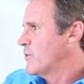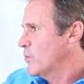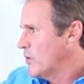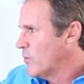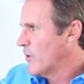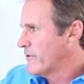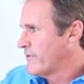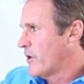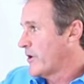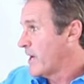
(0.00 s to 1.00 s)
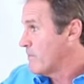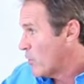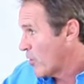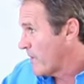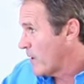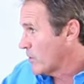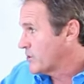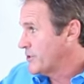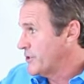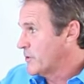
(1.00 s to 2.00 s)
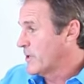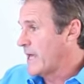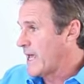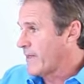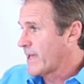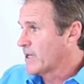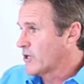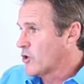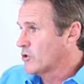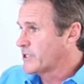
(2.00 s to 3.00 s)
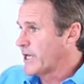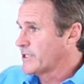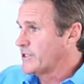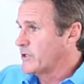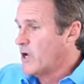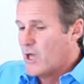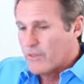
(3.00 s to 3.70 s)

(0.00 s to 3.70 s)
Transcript: that will want to find out more about what you do and how they can contact you.